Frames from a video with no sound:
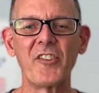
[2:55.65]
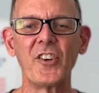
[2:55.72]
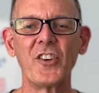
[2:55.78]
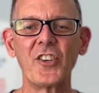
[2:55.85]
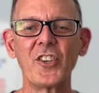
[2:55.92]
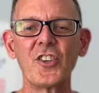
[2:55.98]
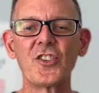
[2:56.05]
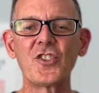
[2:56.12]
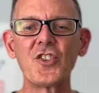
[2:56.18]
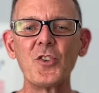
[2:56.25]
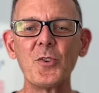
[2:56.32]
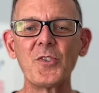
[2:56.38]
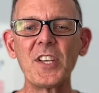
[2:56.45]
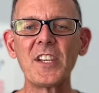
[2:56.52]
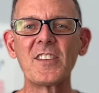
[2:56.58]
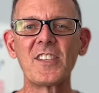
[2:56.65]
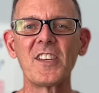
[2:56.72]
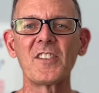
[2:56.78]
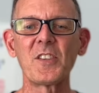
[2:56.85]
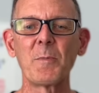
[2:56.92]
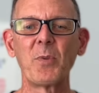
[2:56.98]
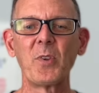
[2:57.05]
You're choosing
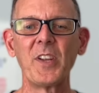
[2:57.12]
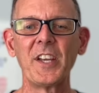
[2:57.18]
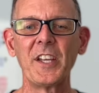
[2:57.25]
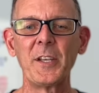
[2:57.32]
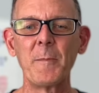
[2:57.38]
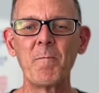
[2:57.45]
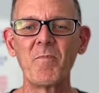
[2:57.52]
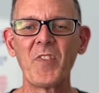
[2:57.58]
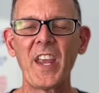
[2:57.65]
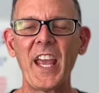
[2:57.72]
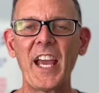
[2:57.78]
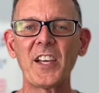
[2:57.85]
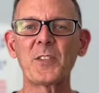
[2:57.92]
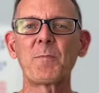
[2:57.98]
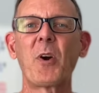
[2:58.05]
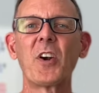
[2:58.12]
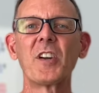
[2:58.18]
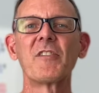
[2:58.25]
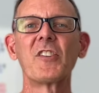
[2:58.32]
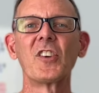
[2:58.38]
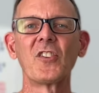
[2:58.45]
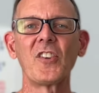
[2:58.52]
discipline as part
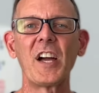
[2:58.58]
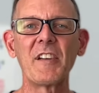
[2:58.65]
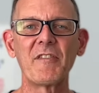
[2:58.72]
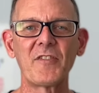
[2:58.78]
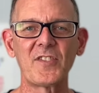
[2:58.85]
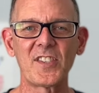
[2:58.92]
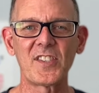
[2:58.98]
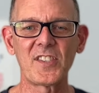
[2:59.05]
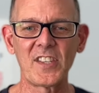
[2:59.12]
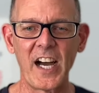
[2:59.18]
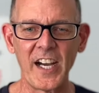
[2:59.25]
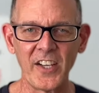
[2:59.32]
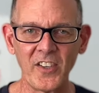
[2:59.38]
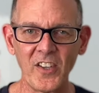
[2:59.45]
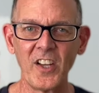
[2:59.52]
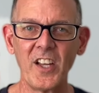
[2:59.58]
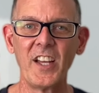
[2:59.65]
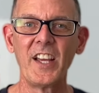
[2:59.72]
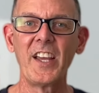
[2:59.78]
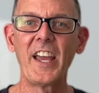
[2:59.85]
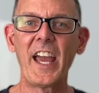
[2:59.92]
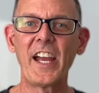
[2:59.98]
of your lifestyle,
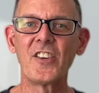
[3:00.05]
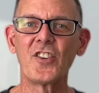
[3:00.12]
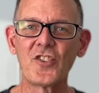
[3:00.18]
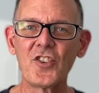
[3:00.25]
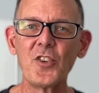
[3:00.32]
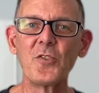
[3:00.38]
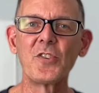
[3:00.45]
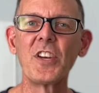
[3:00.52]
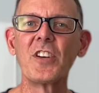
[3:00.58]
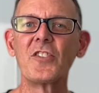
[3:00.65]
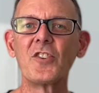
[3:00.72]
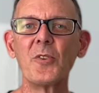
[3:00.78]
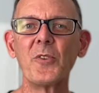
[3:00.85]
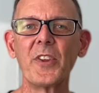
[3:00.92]
and you're choosing to do